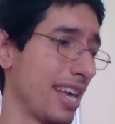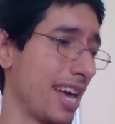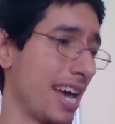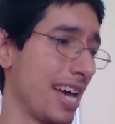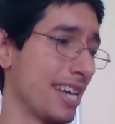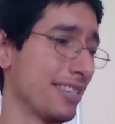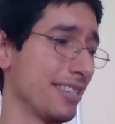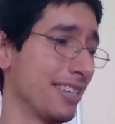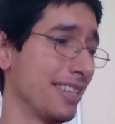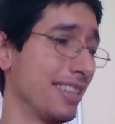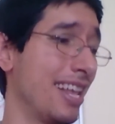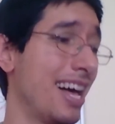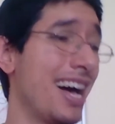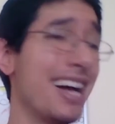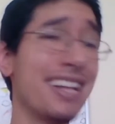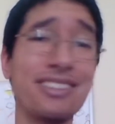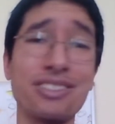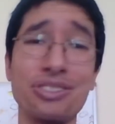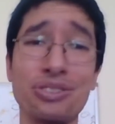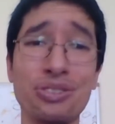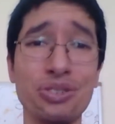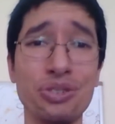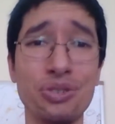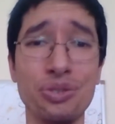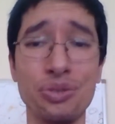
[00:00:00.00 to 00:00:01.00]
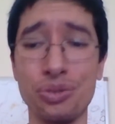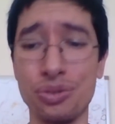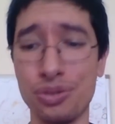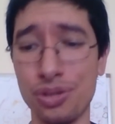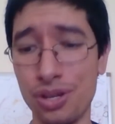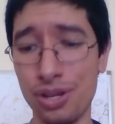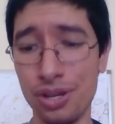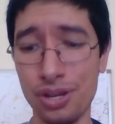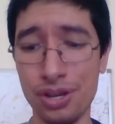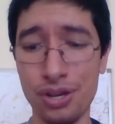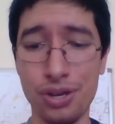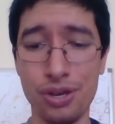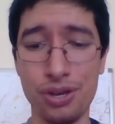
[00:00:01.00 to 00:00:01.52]
has a lot to do
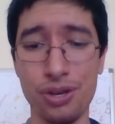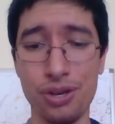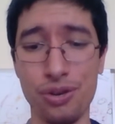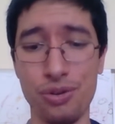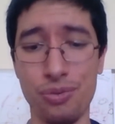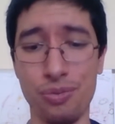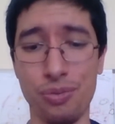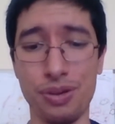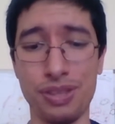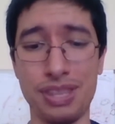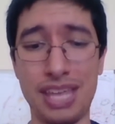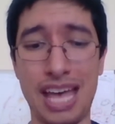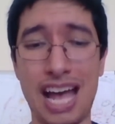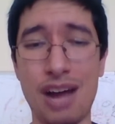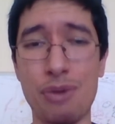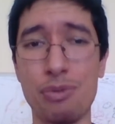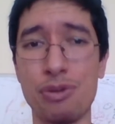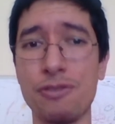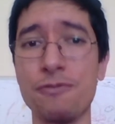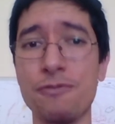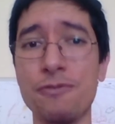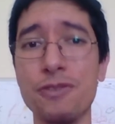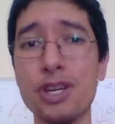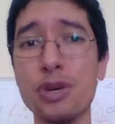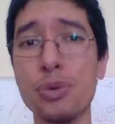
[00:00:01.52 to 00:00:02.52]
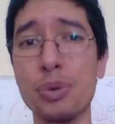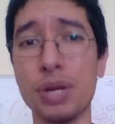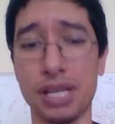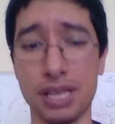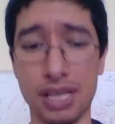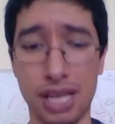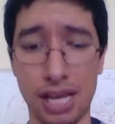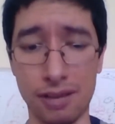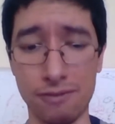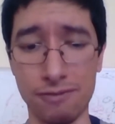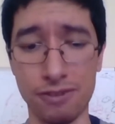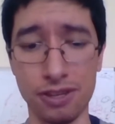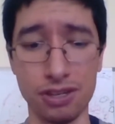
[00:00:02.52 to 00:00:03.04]
with how we're viewing
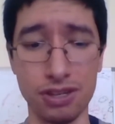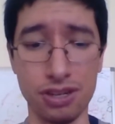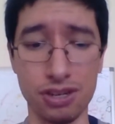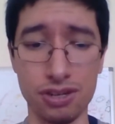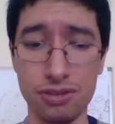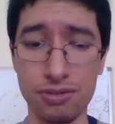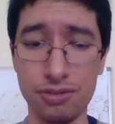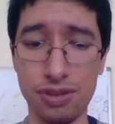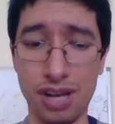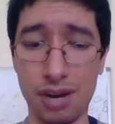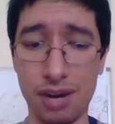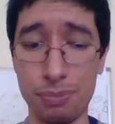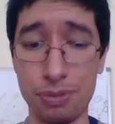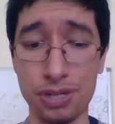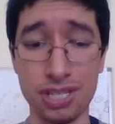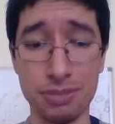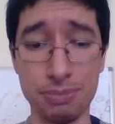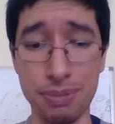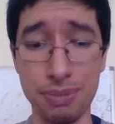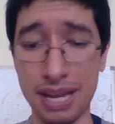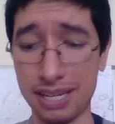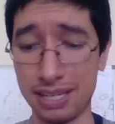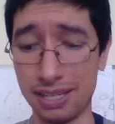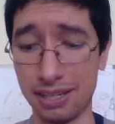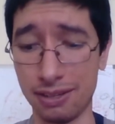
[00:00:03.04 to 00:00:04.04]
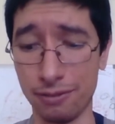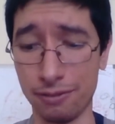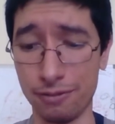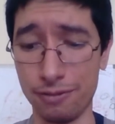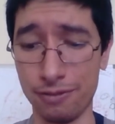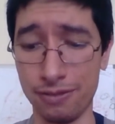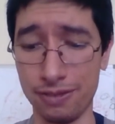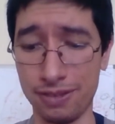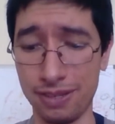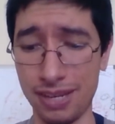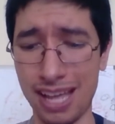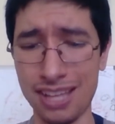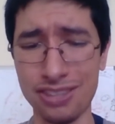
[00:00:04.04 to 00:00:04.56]
life. You know, our perspective,
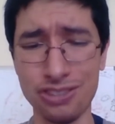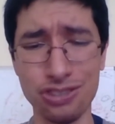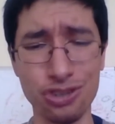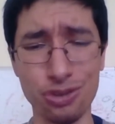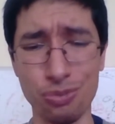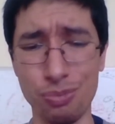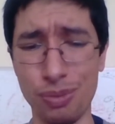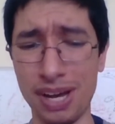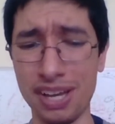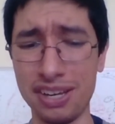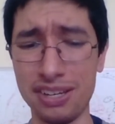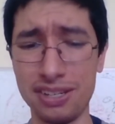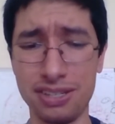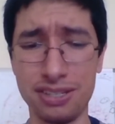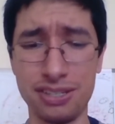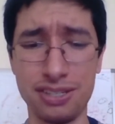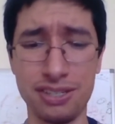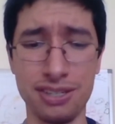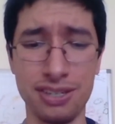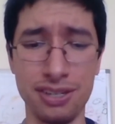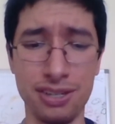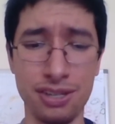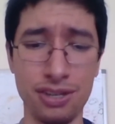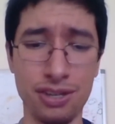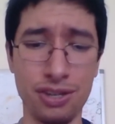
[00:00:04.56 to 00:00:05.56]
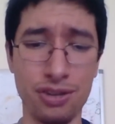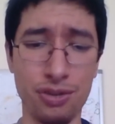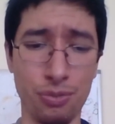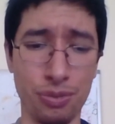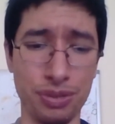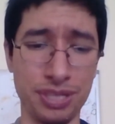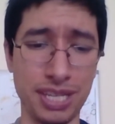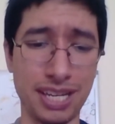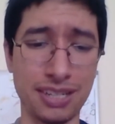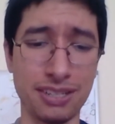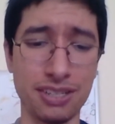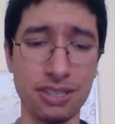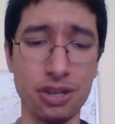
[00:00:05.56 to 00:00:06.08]
not so much
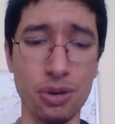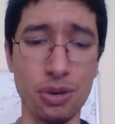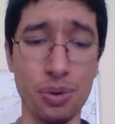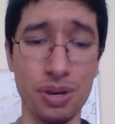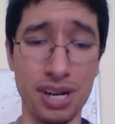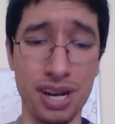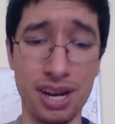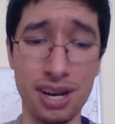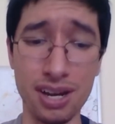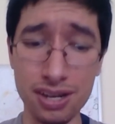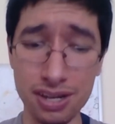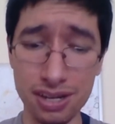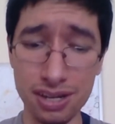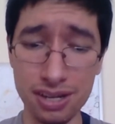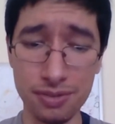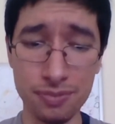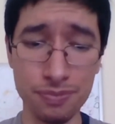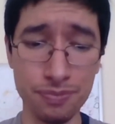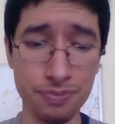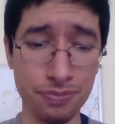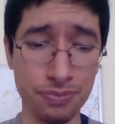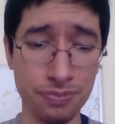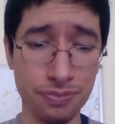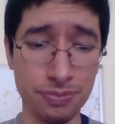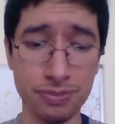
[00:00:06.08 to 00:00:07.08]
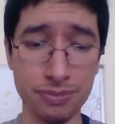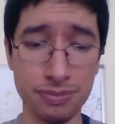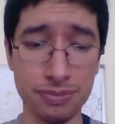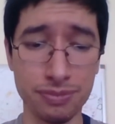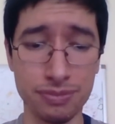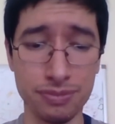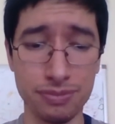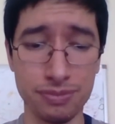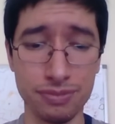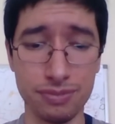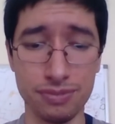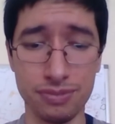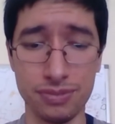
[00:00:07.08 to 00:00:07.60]
what's actually going on.
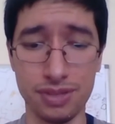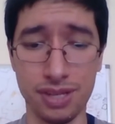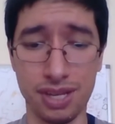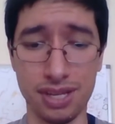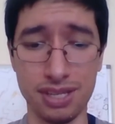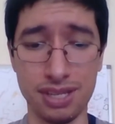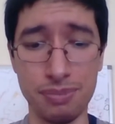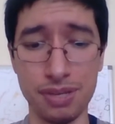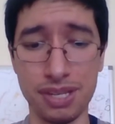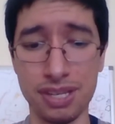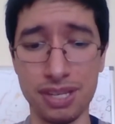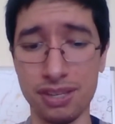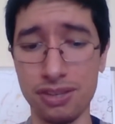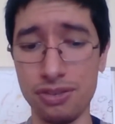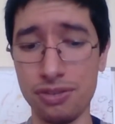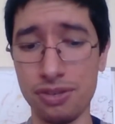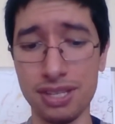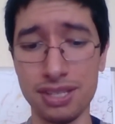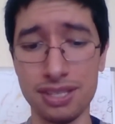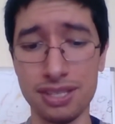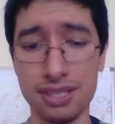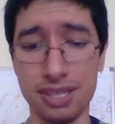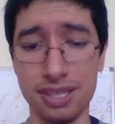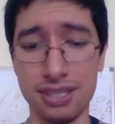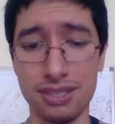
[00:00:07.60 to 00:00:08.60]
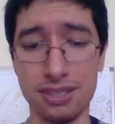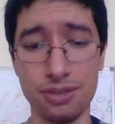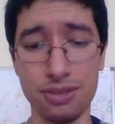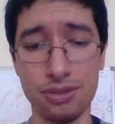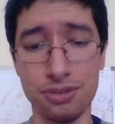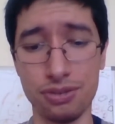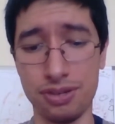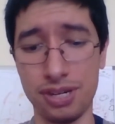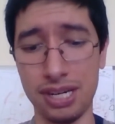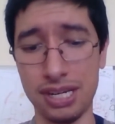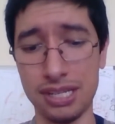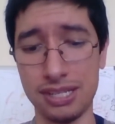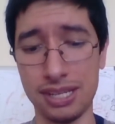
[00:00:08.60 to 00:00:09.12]
Because I mean, you can. It's
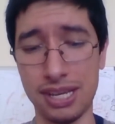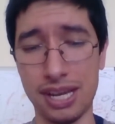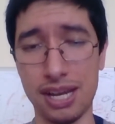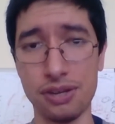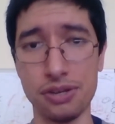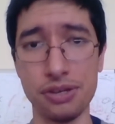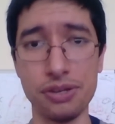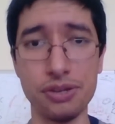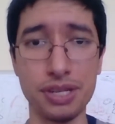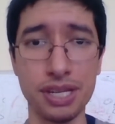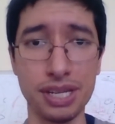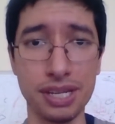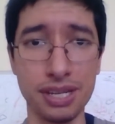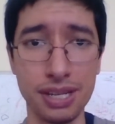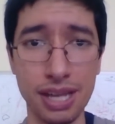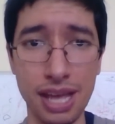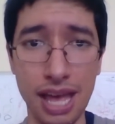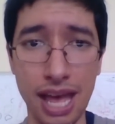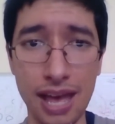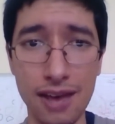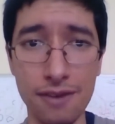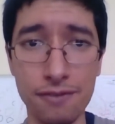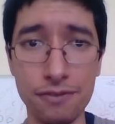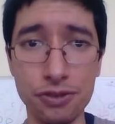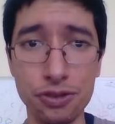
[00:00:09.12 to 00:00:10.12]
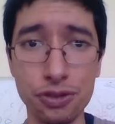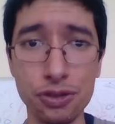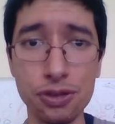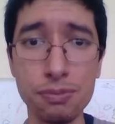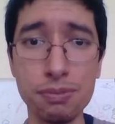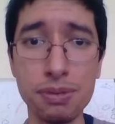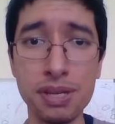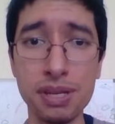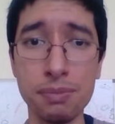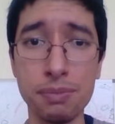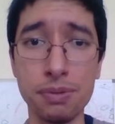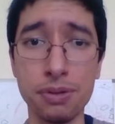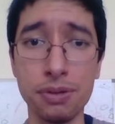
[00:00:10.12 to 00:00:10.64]
so crazy how you can have two
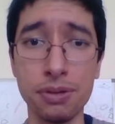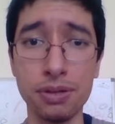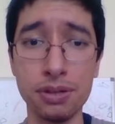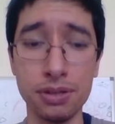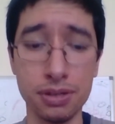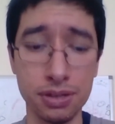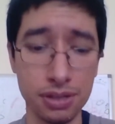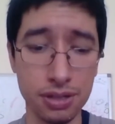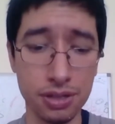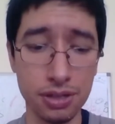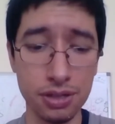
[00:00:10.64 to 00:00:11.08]
people